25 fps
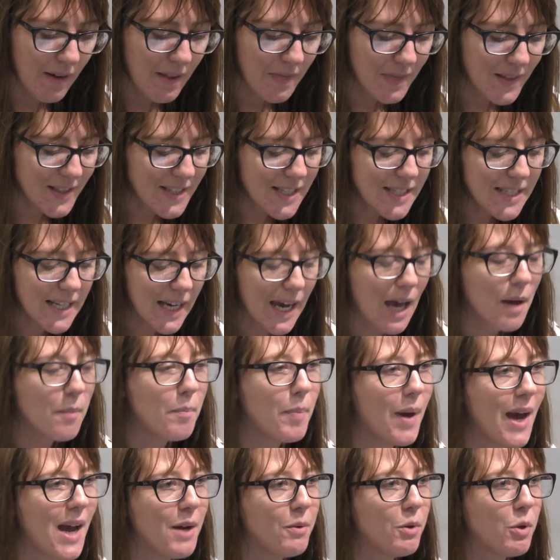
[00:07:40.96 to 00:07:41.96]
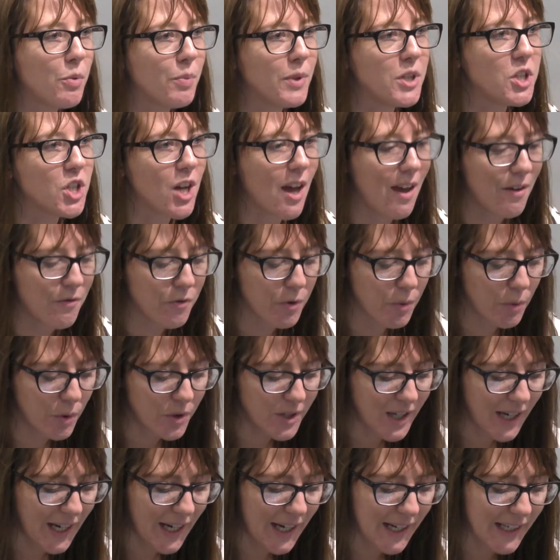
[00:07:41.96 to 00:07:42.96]
This is a campaign with which
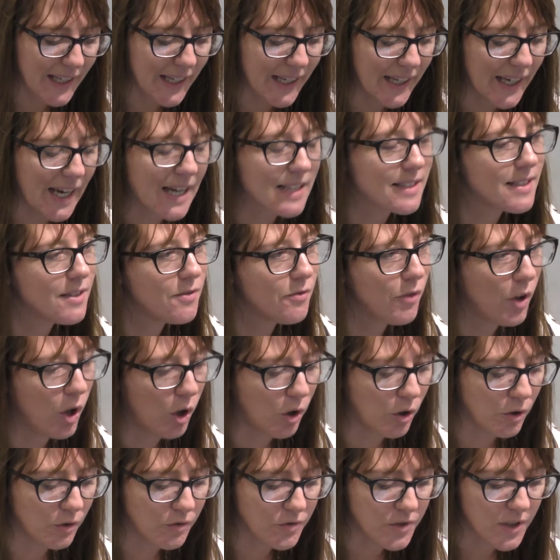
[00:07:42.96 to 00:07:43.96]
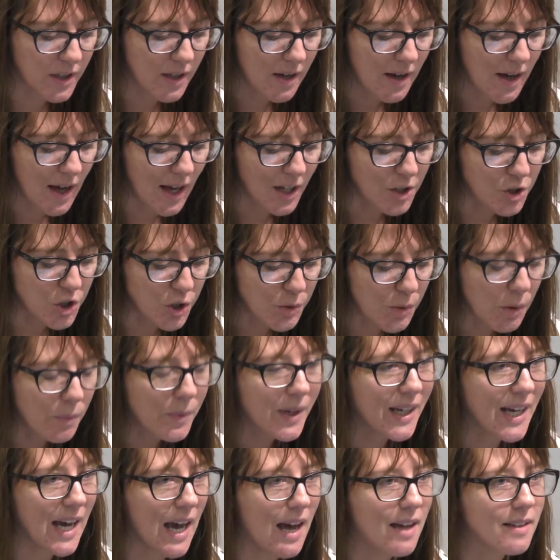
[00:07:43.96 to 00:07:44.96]
everyone here can get involved and do what
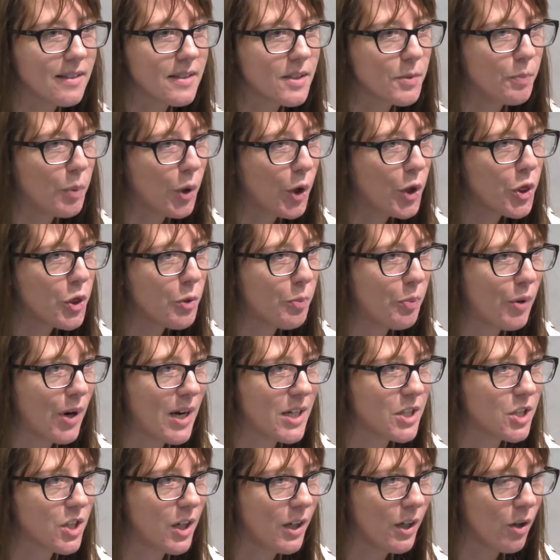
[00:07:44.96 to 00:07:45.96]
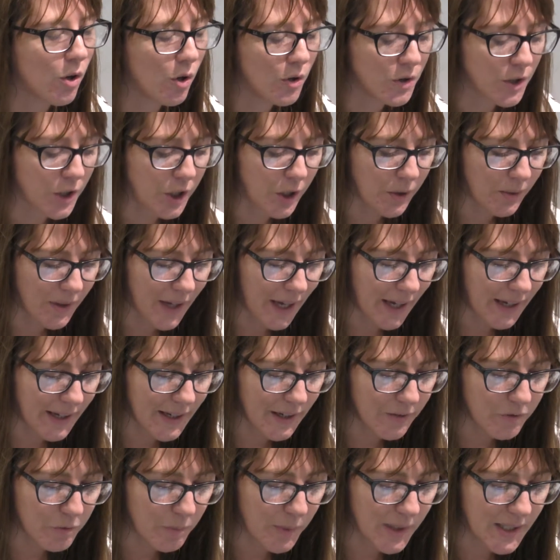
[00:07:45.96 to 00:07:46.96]
we can to put the pressure on the UK
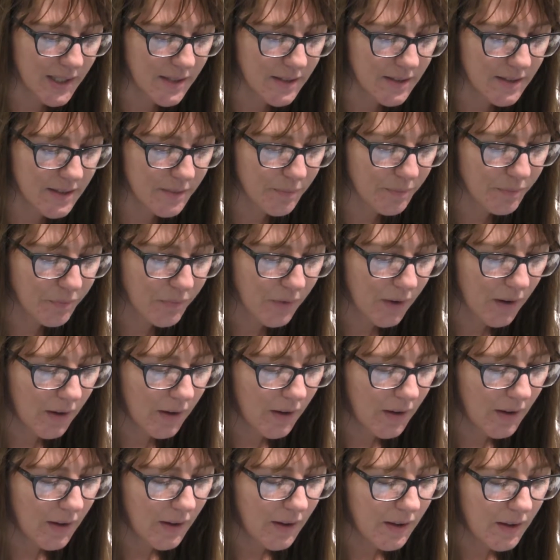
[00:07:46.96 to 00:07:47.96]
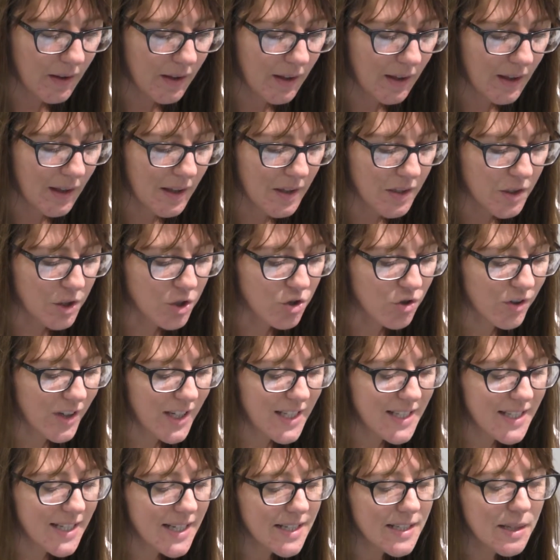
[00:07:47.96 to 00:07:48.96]
government. The
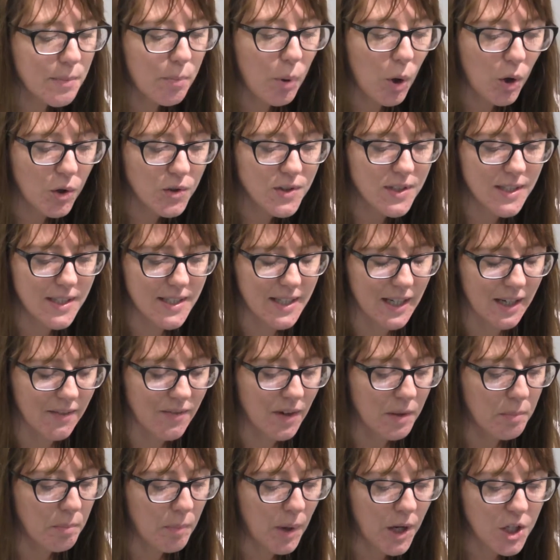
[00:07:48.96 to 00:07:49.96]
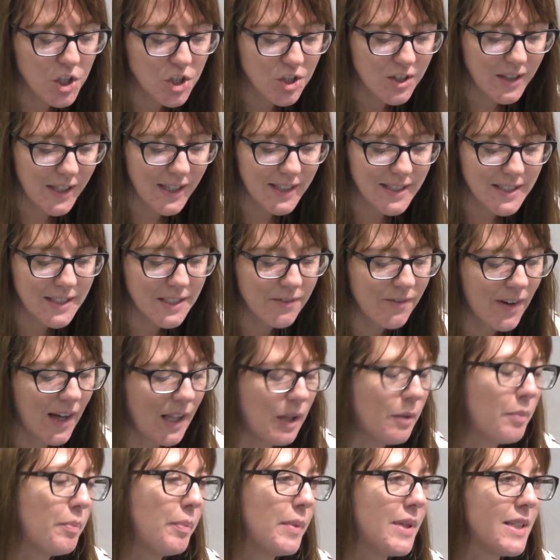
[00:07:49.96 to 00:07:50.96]
treaty is a positive and much needed
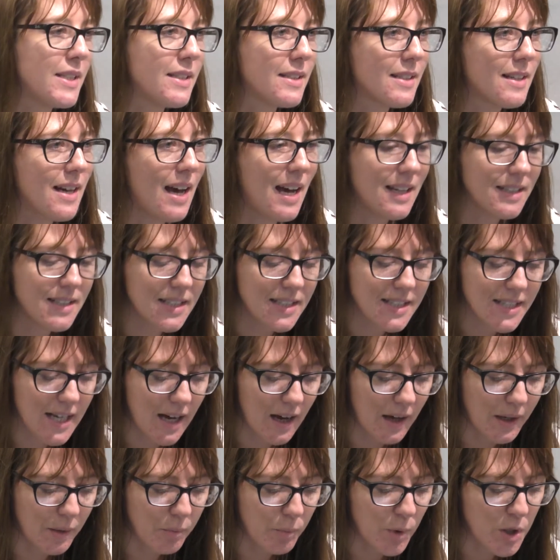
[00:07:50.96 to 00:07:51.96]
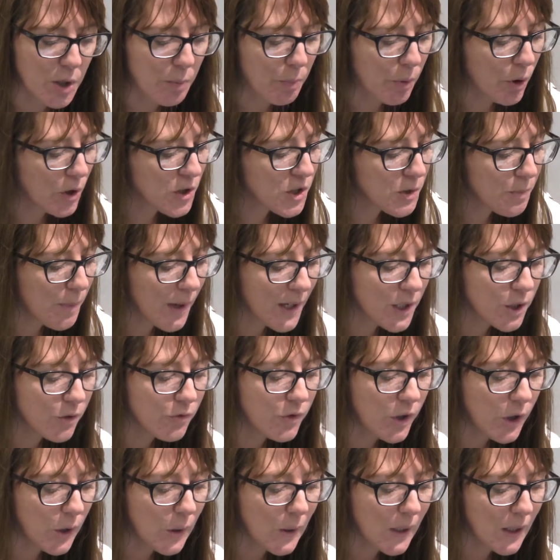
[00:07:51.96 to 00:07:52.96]
development at a time when the prospect of
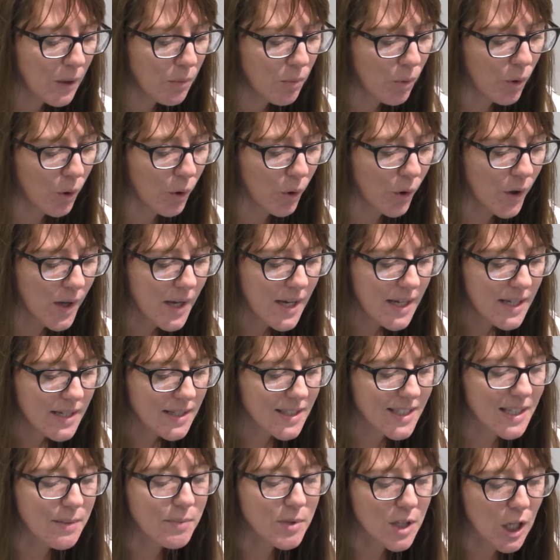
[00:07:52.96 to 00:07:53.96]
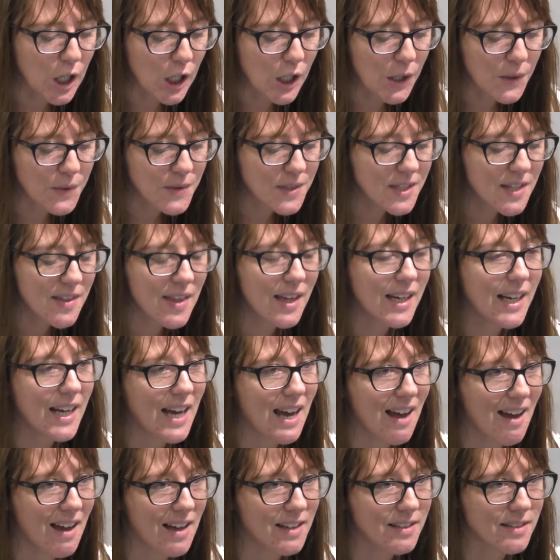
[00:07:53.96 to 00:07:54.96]
nuclear war seems closer than it
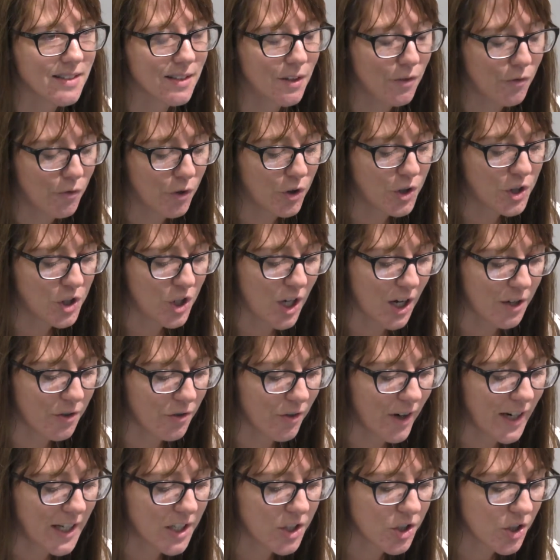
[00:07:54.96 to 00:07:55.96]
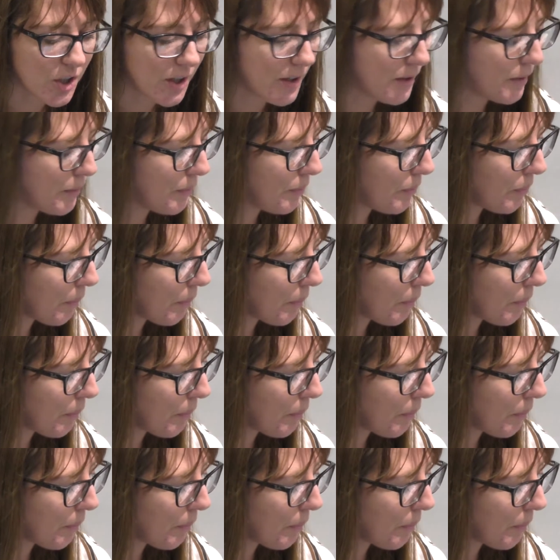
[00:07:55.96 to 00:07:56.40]
has for a generation.